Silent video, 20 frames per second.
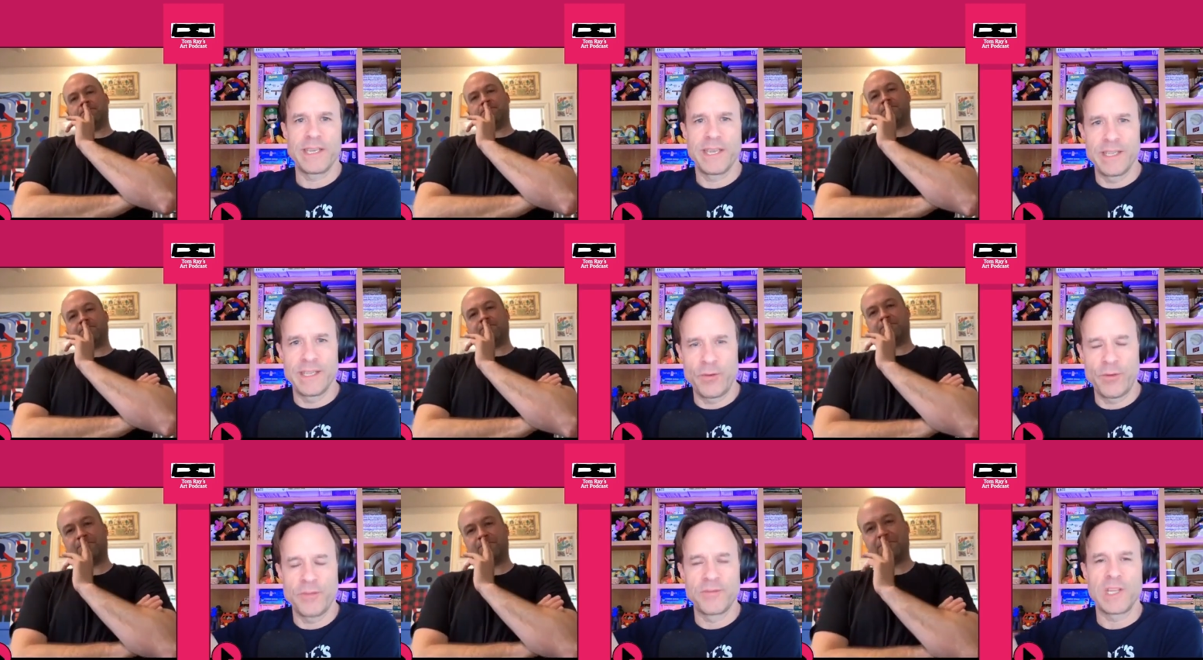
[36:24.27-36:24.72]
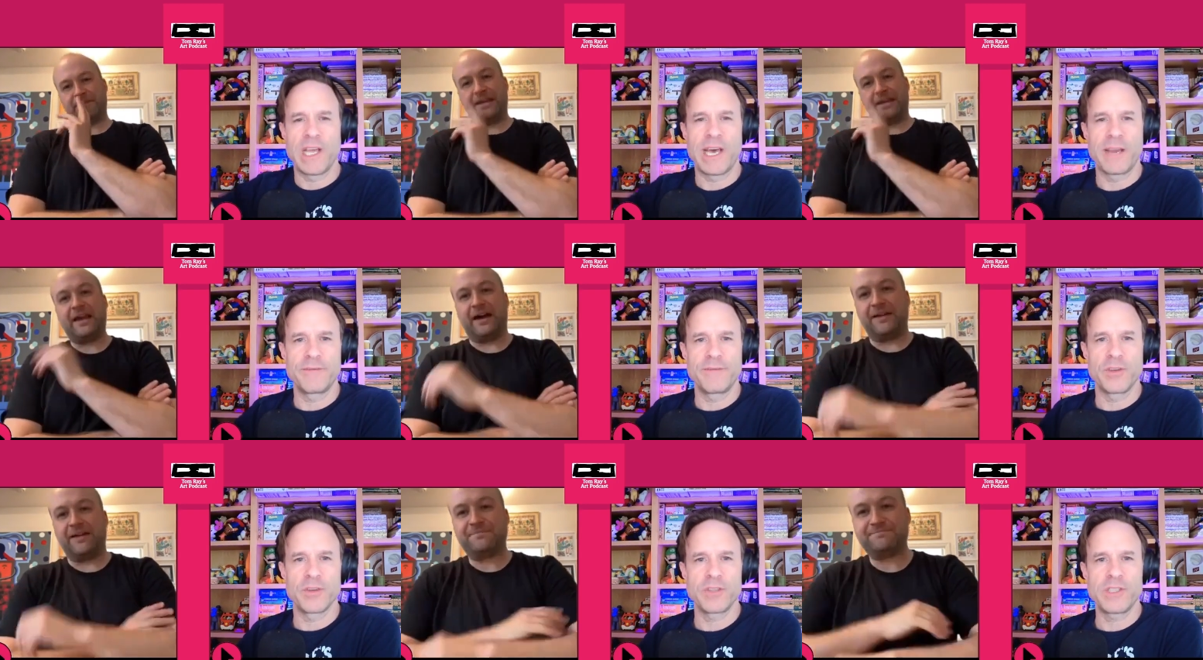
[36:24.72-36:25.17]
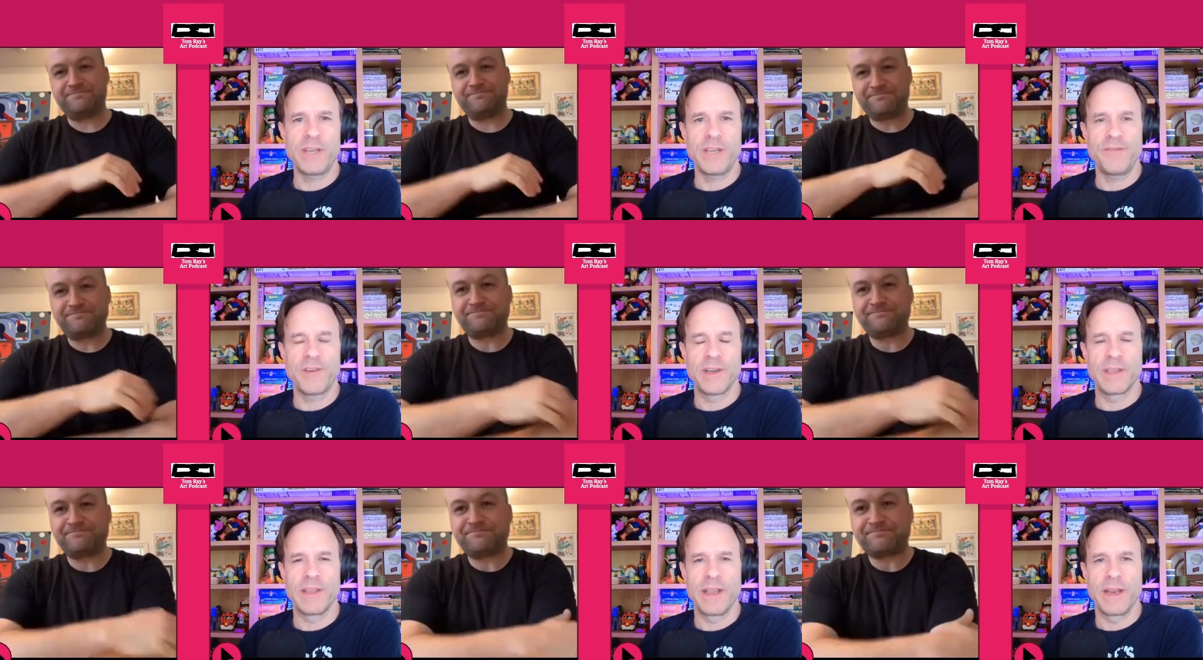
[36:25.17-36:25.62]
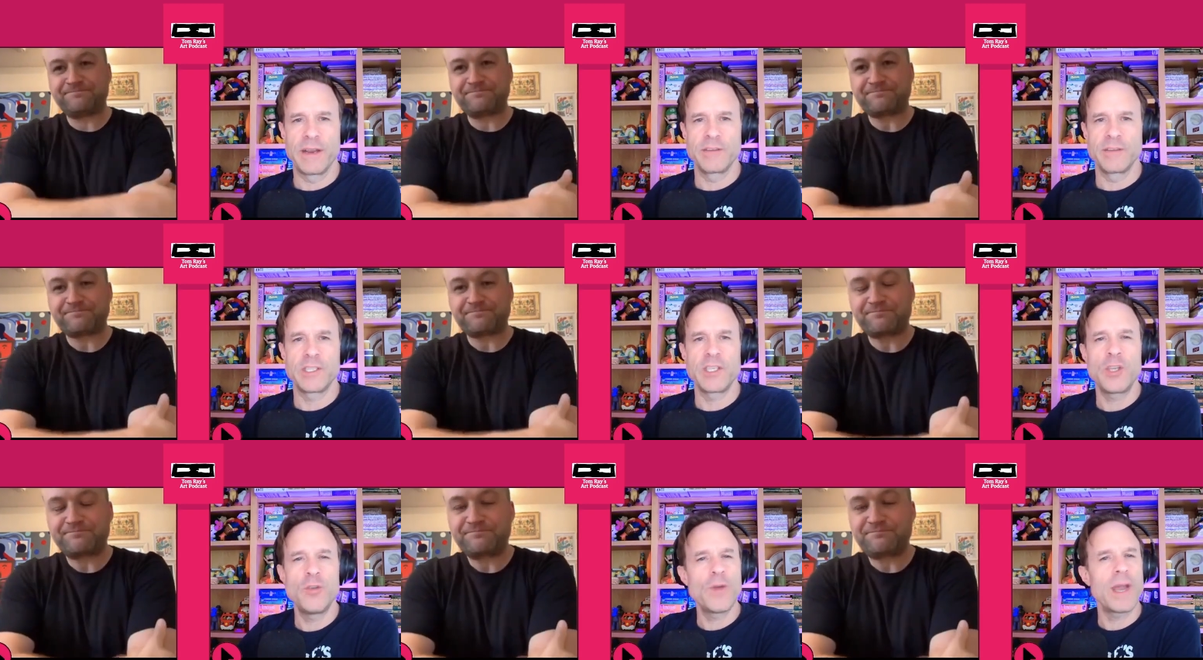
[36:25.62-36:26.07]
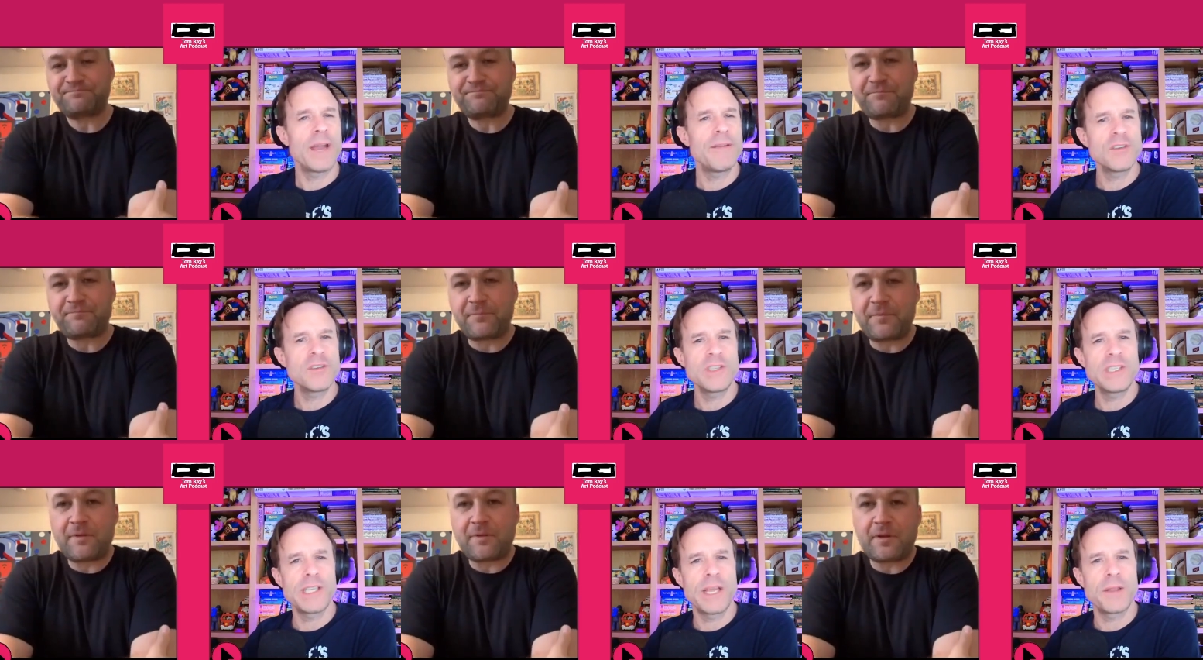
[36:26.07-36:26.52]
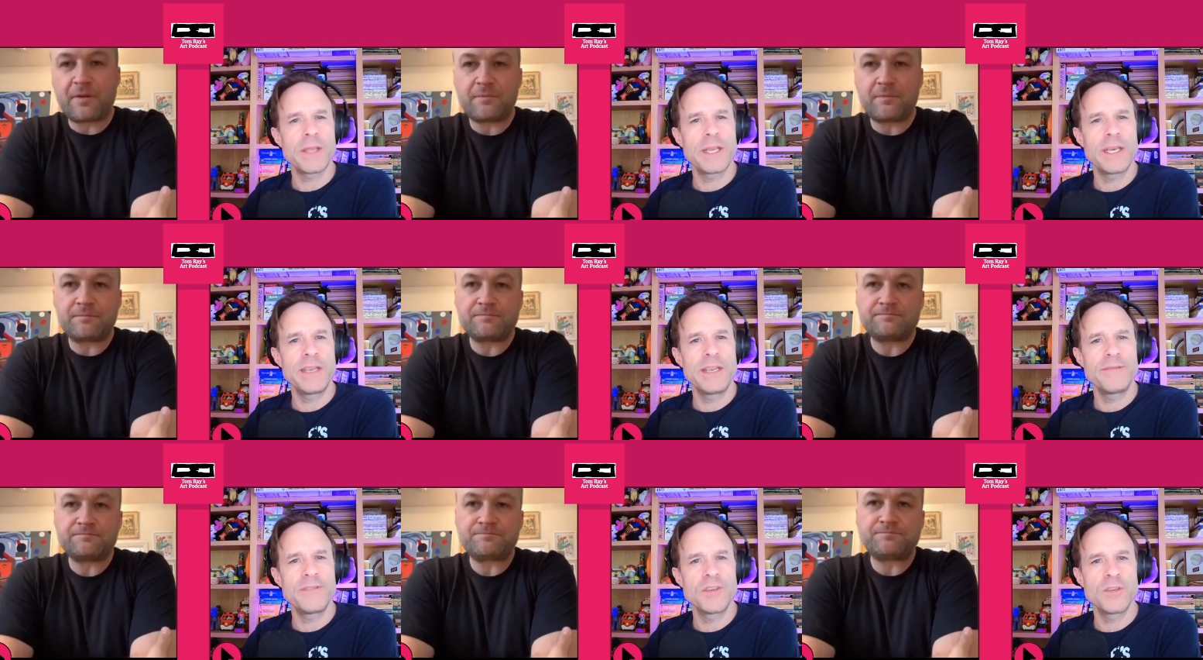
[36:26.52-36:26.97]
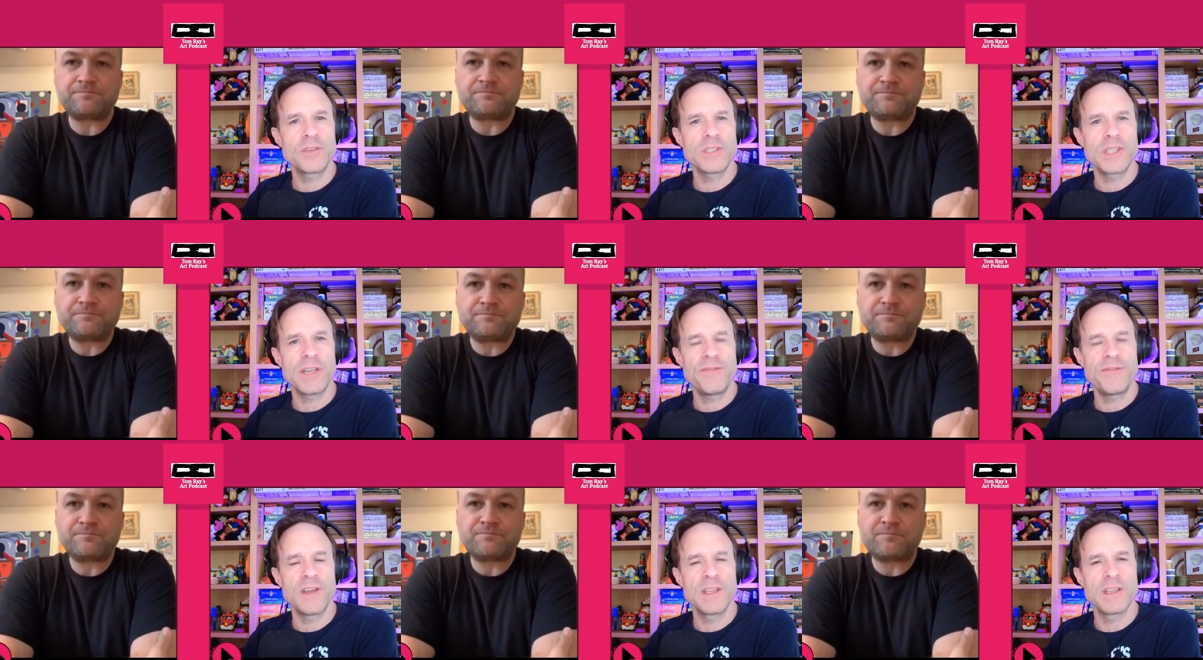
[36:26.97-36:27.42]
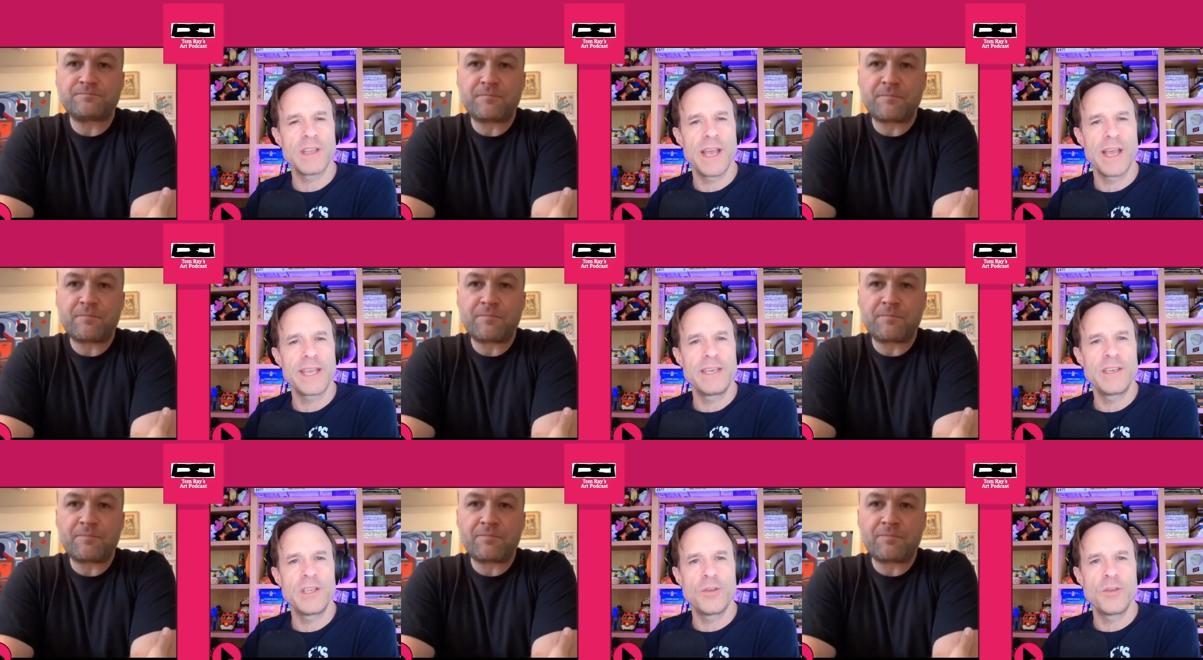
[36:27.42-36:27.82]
Speaker 1: and you have a lot of yeah. your stuff on there. Do you ever sell any of your stuff online?